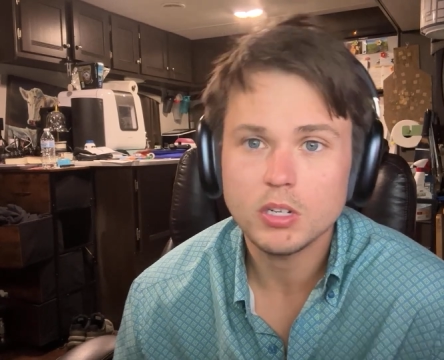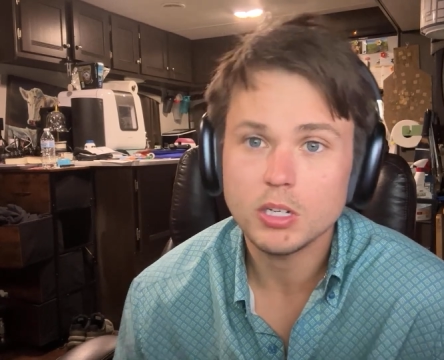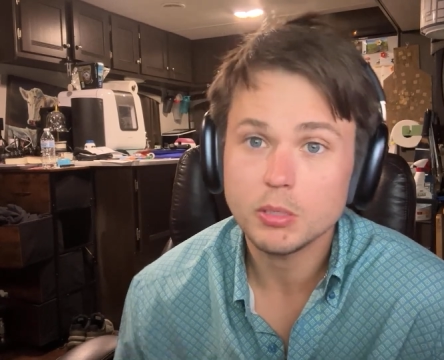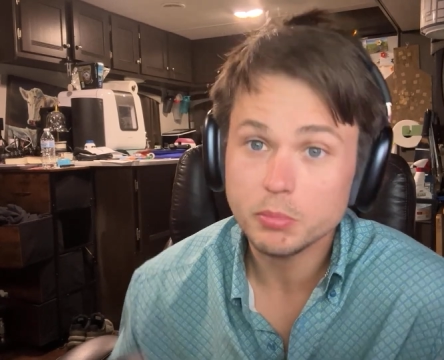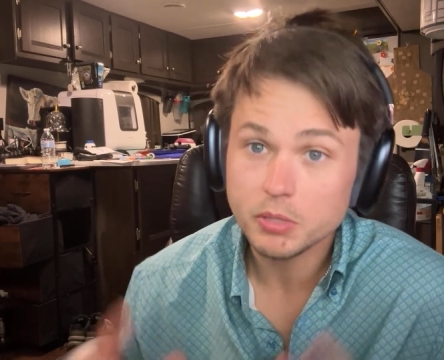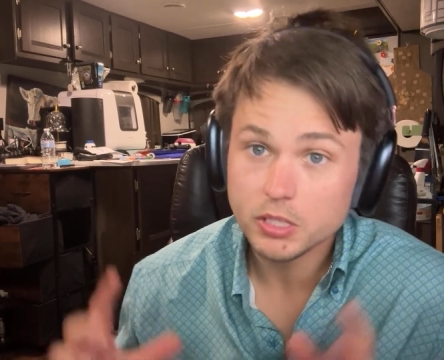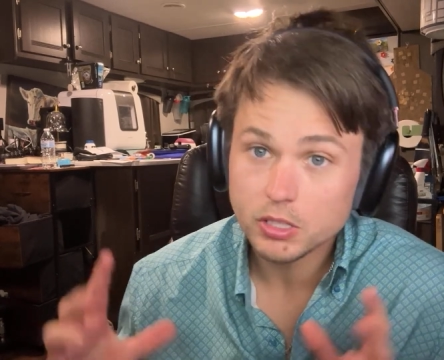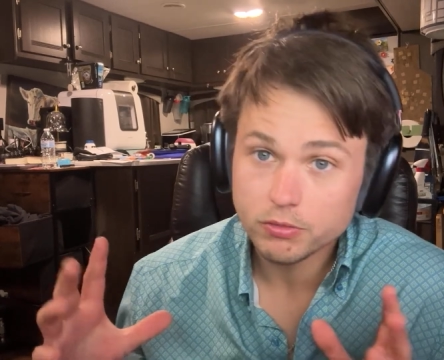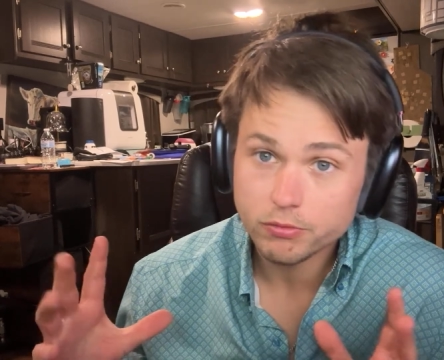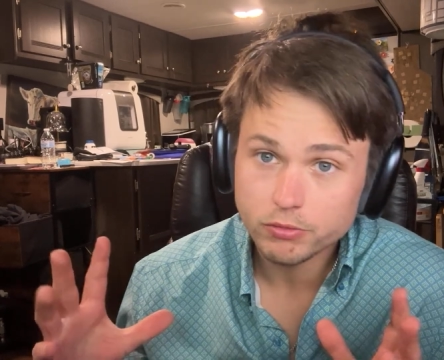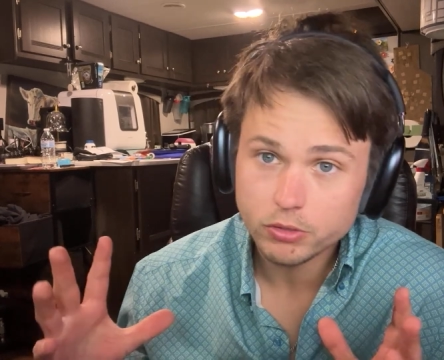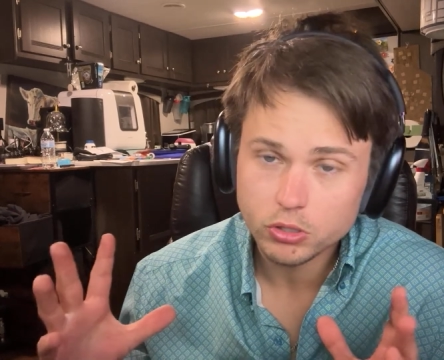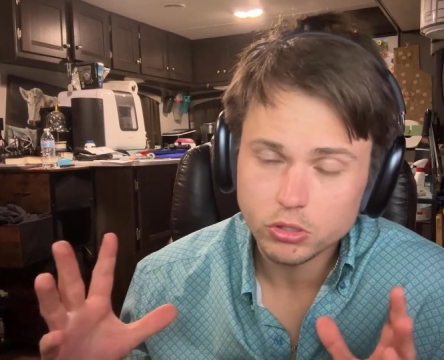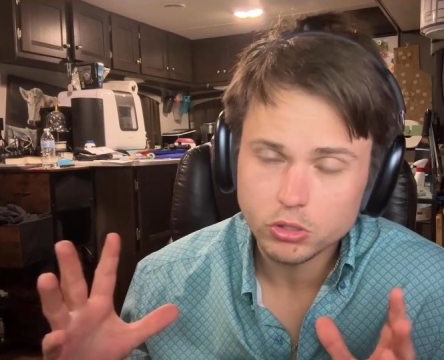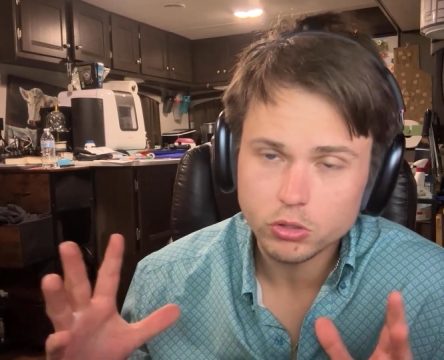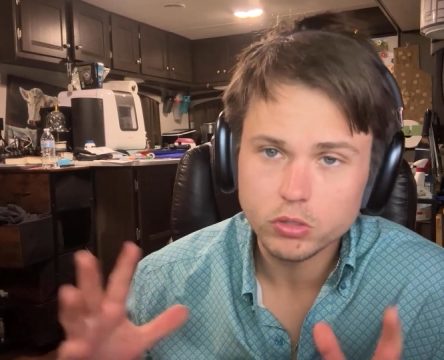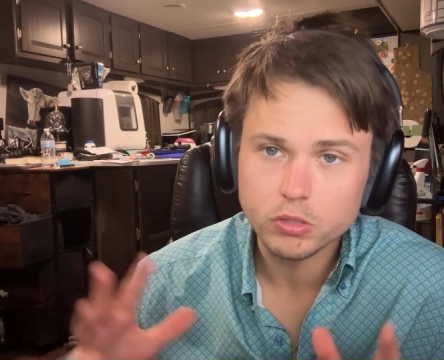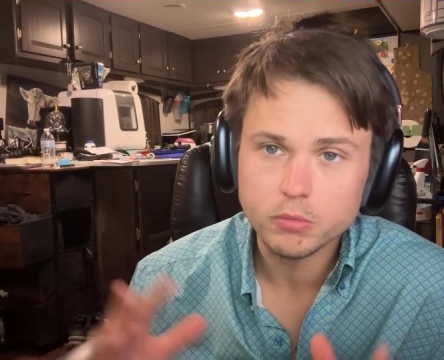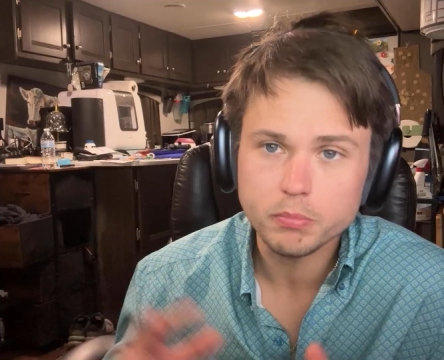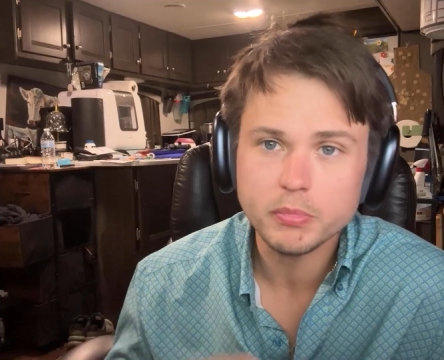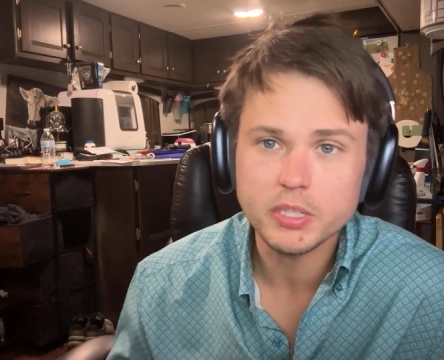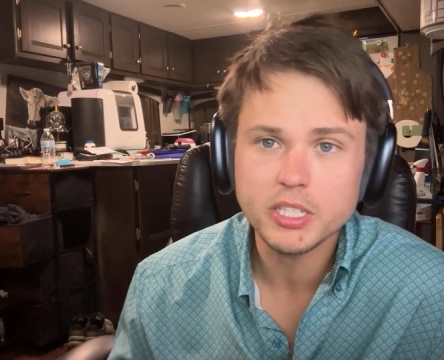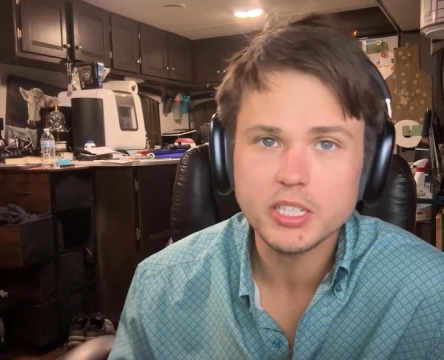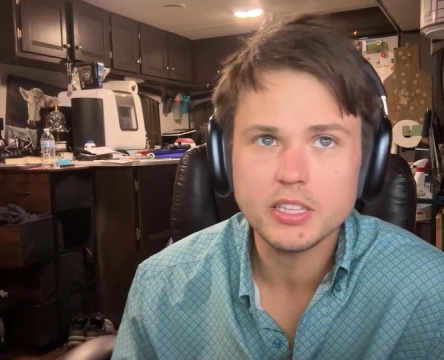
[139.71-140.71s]
I'll be the first to
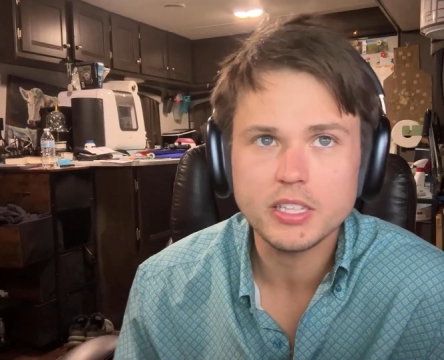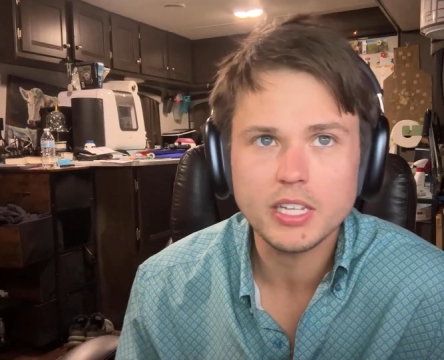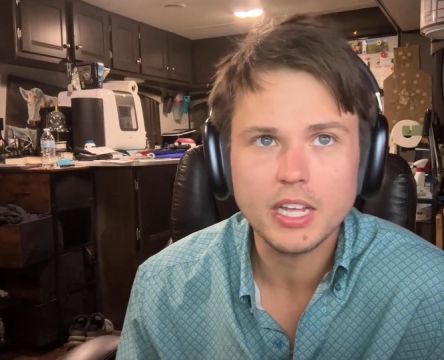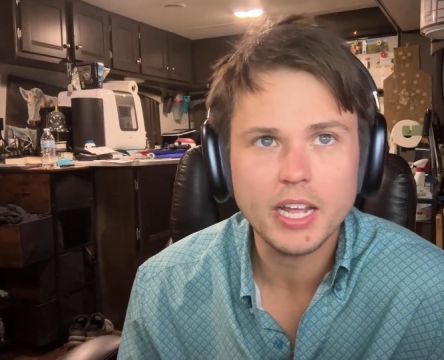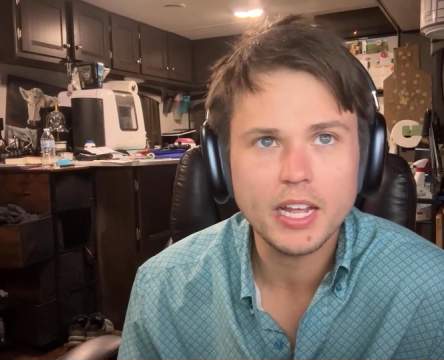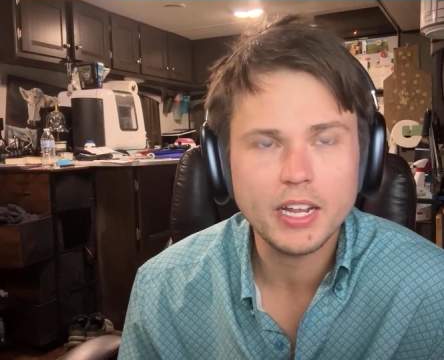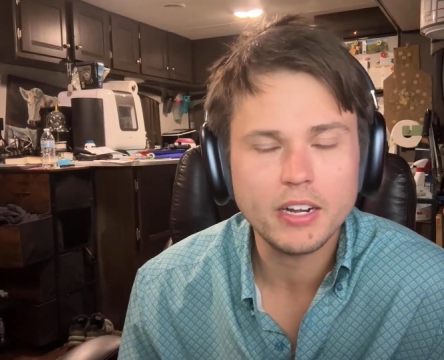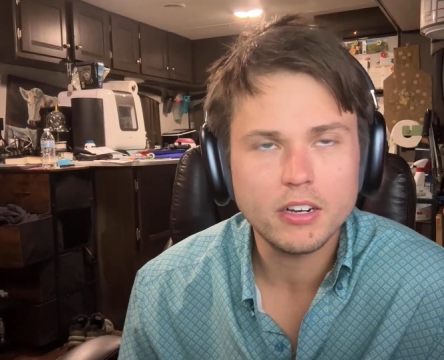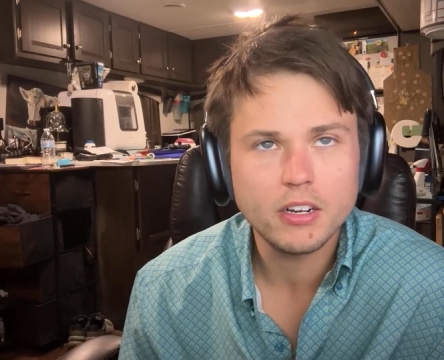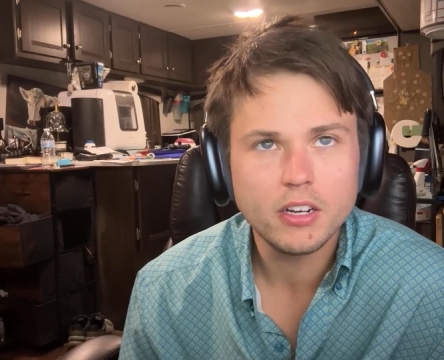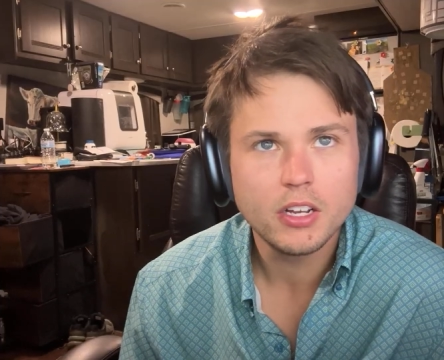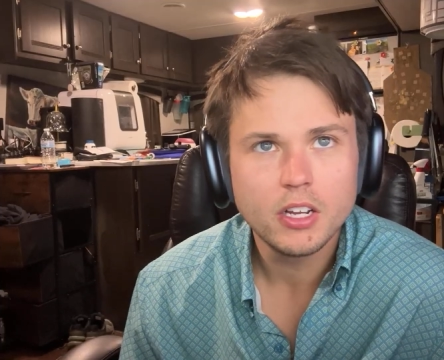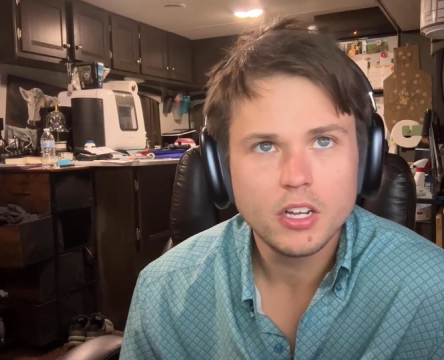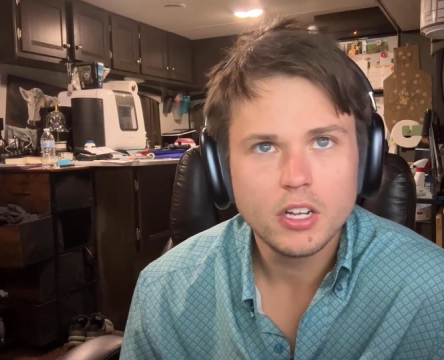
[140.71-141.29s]
admit that.